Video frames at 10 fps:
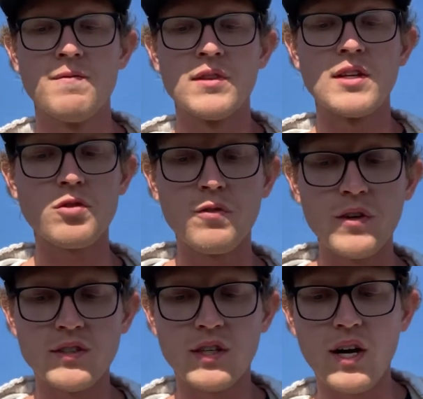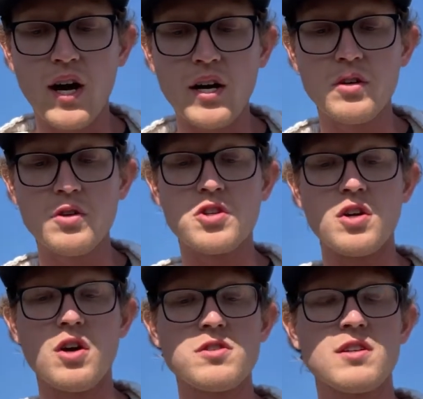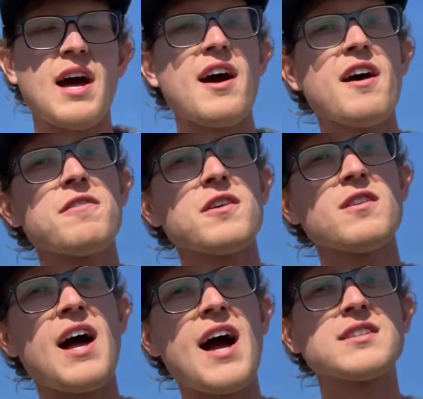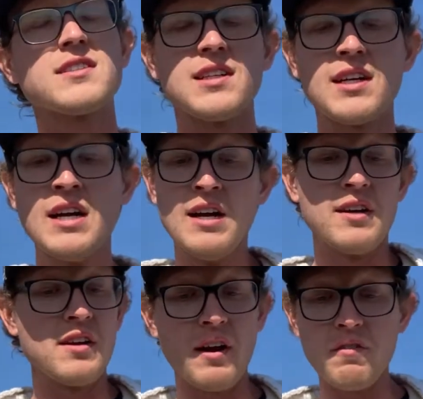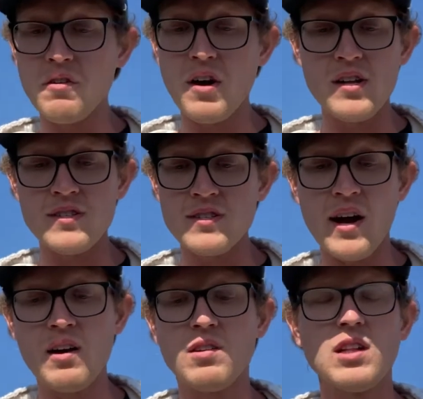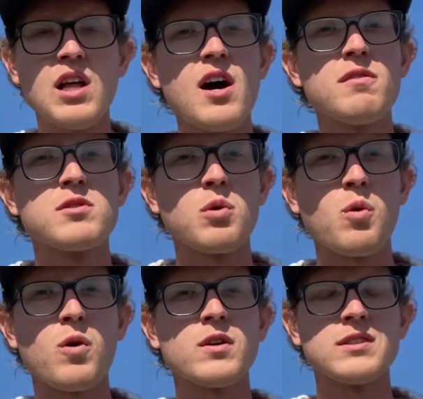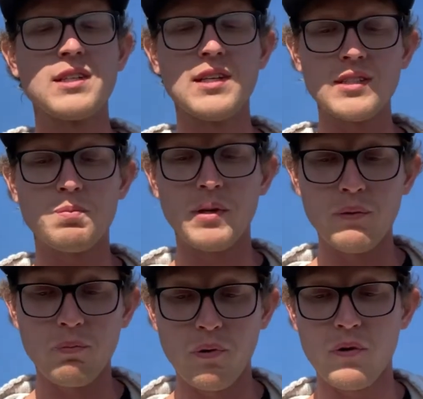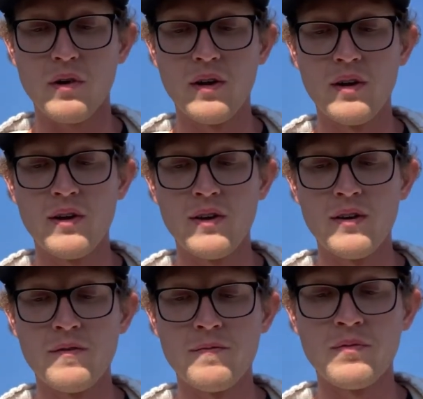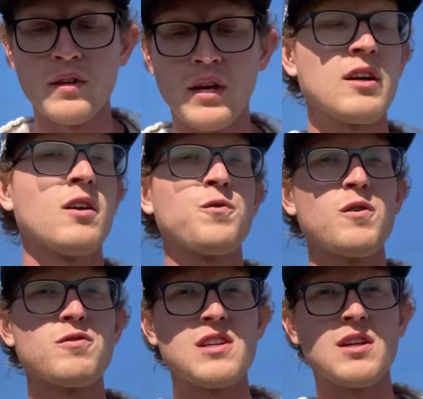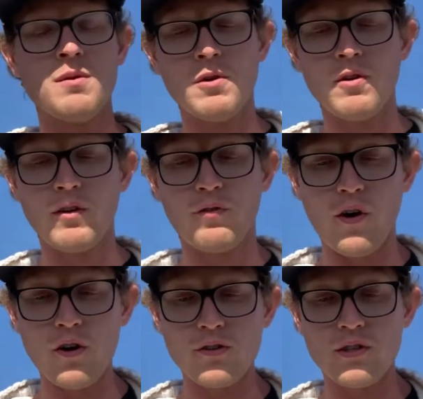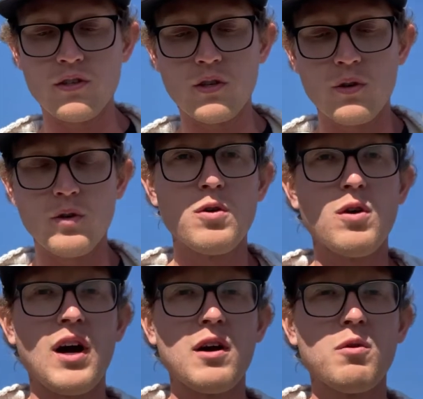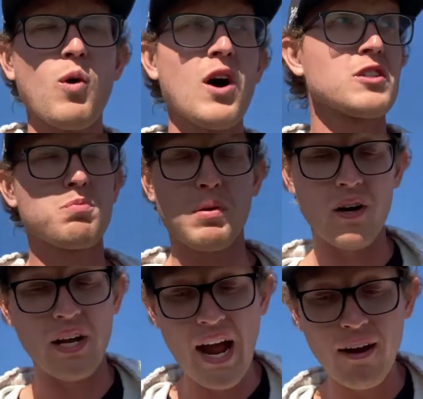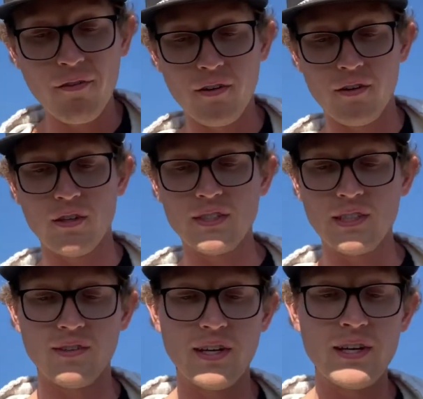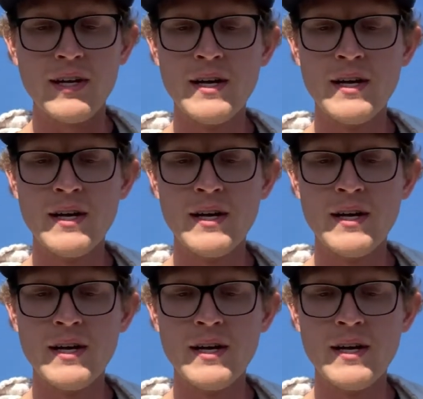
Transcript: This reveals a God who shows an everlasting, never runs out love towards his people. I don't know if you've seen the movie Frozen 2. I watched probably half of it recently.